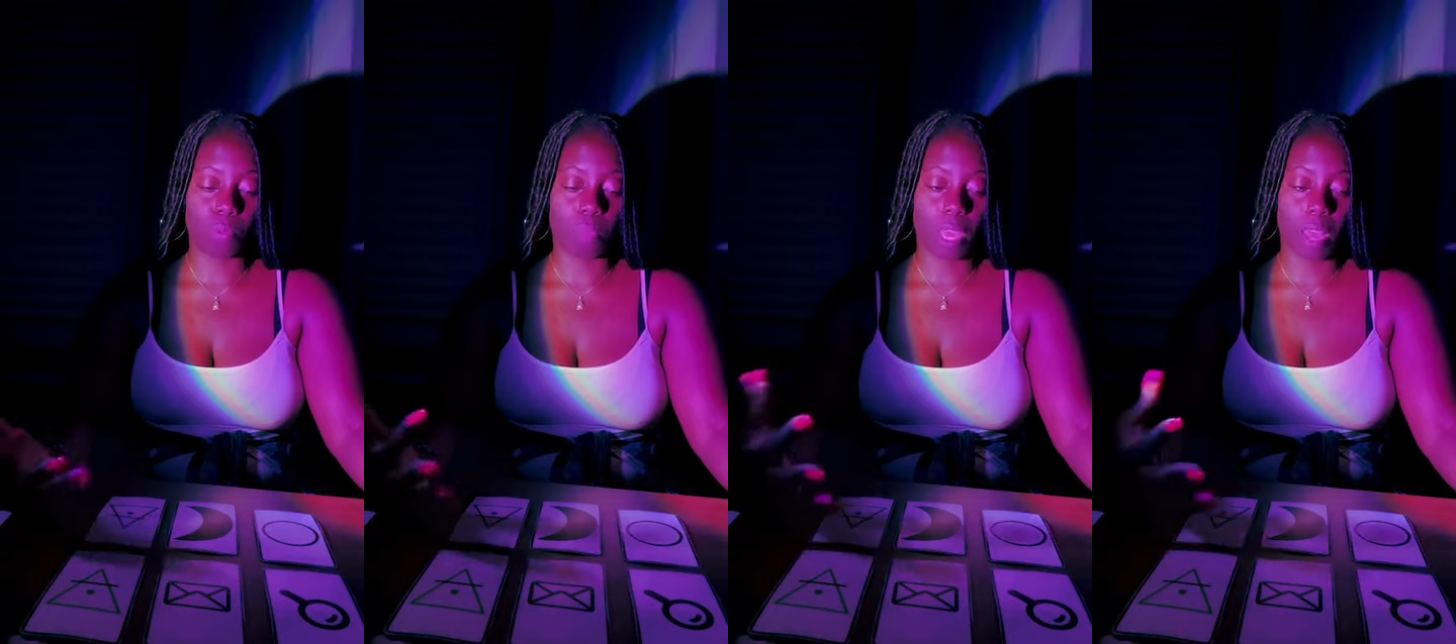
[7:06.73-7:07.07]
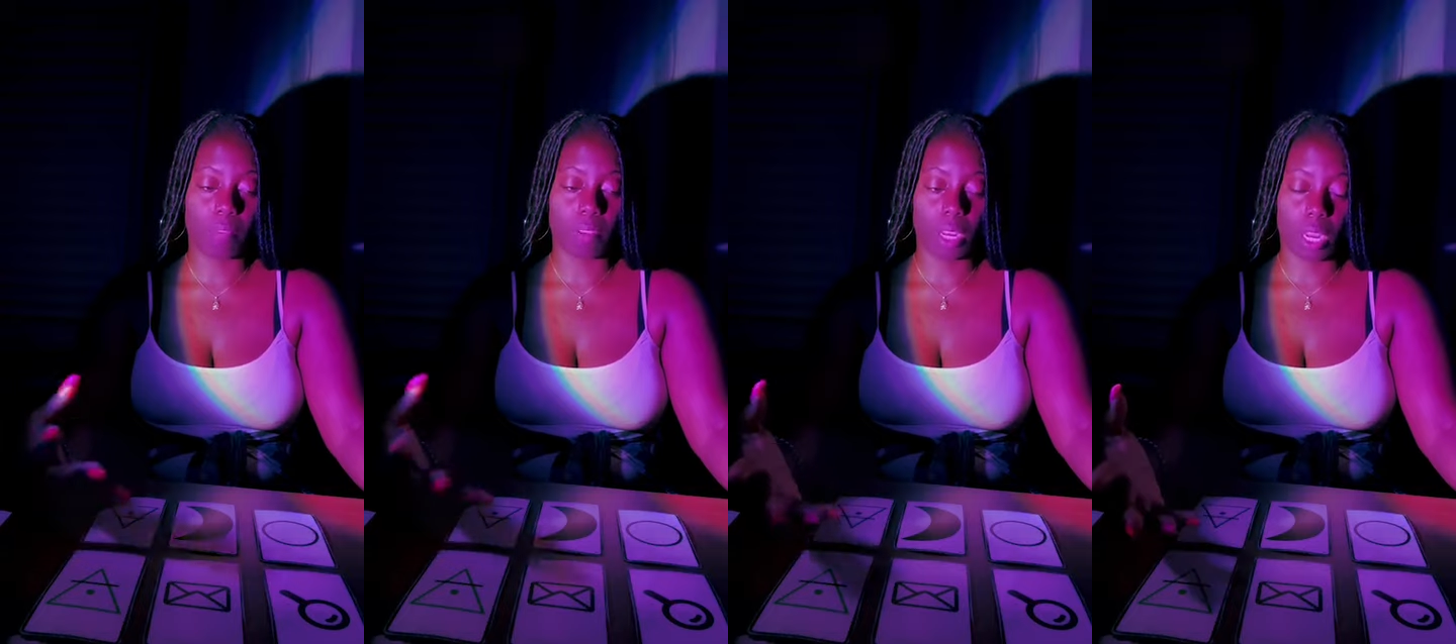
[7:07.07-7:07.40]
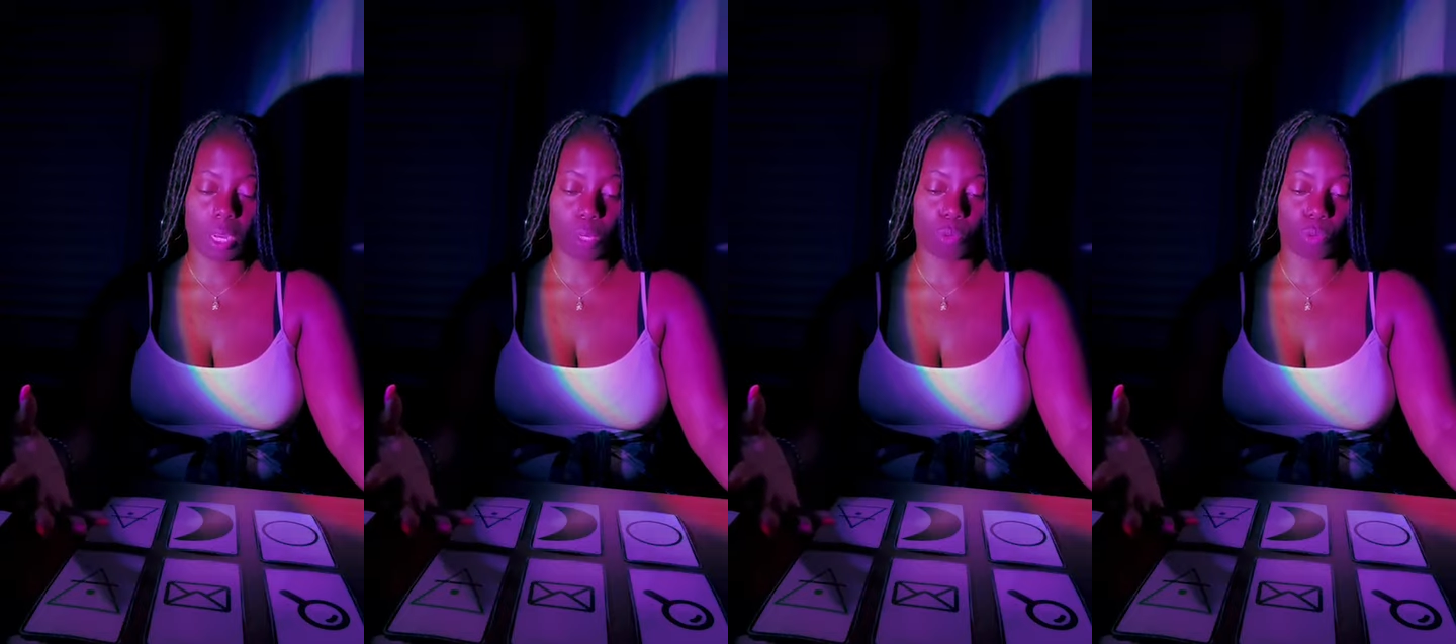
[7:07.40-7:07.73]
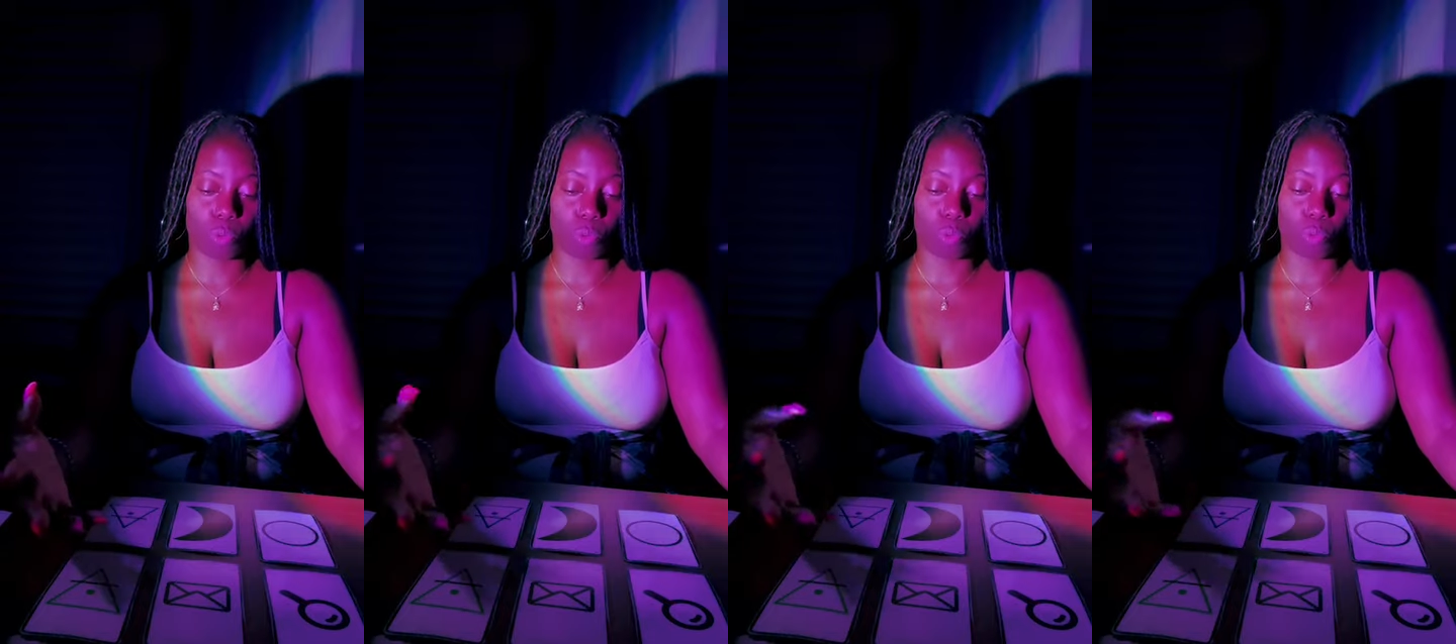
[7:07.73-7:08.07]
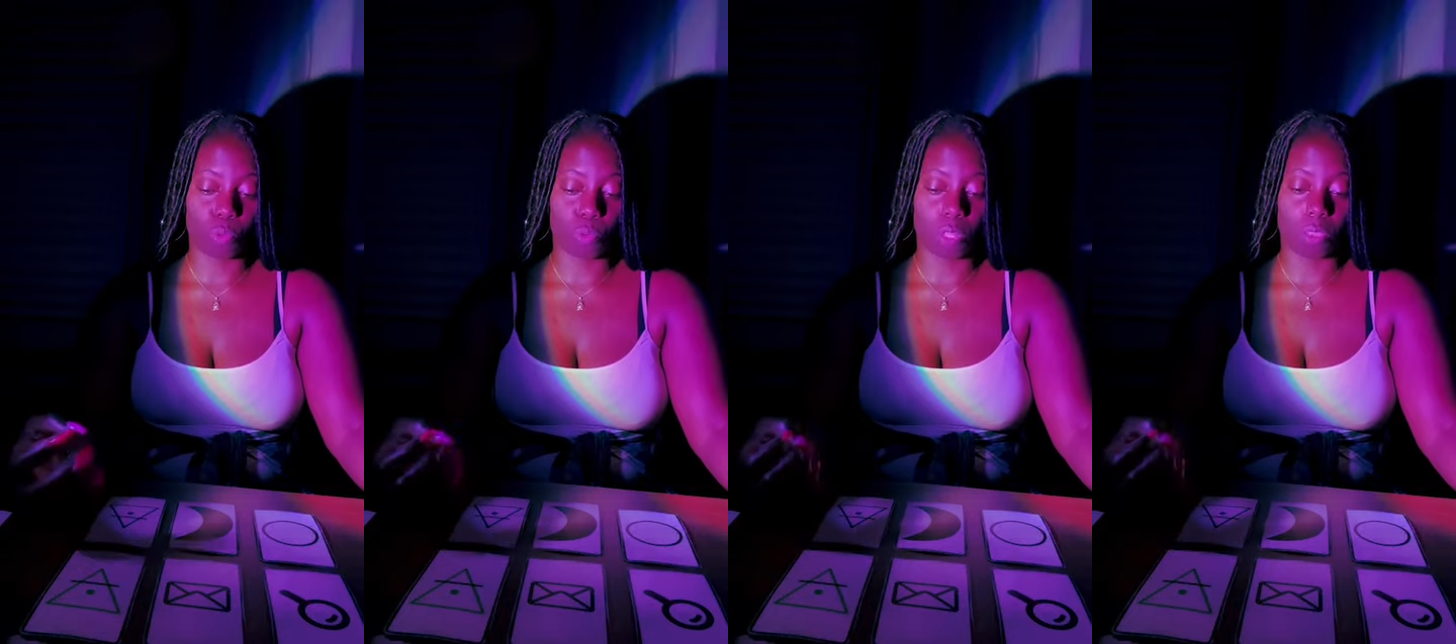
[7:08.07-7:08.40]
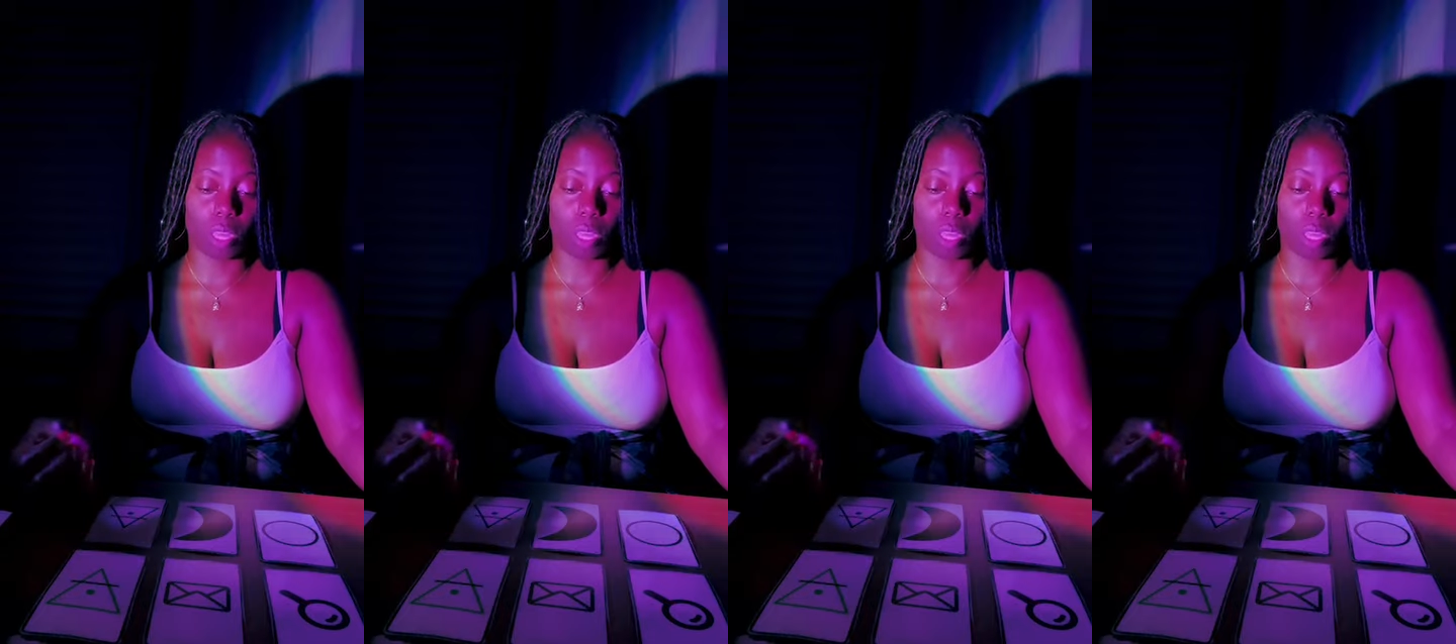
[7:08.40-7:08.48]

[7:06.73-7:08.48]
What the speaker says: of you may have a 9-year-old where